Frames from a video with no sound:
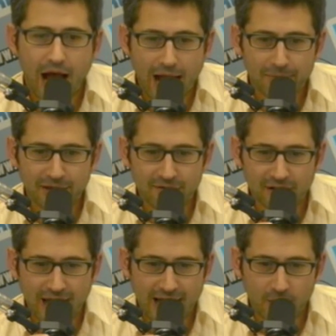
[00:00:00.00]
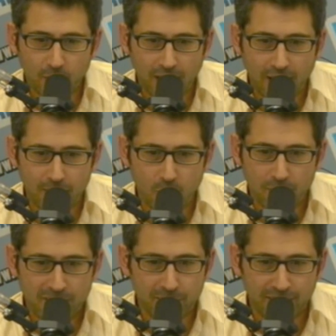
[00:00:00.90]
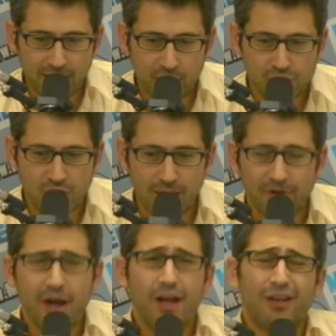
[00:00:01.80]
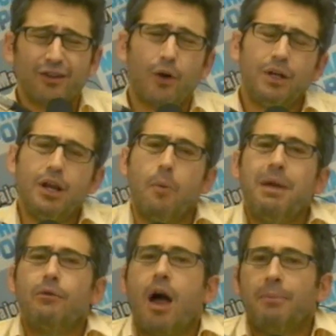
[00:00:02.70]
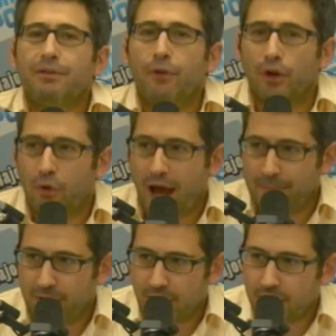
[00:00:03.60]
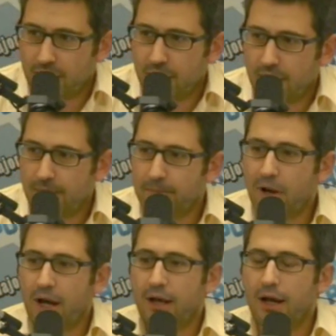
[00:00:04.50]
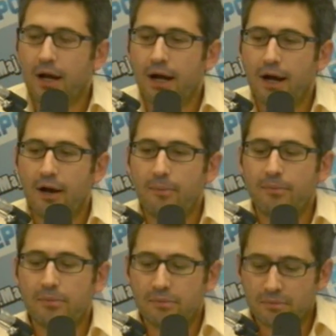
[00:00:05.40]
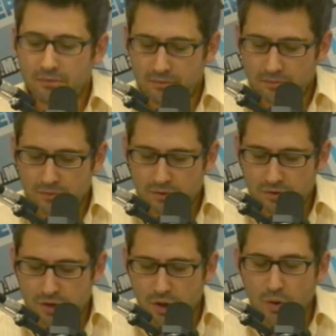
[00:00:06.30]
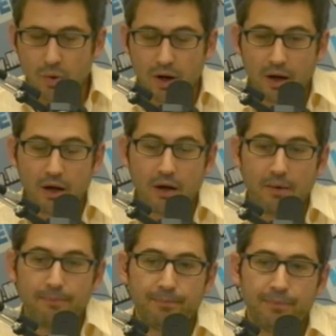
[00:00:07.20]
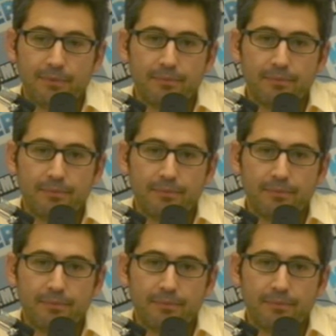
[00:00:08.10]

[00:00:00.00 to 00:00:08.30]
I believe the latter will help more people get good jobs. So, you know, Mitt Romney's full of crap here. But um, to um,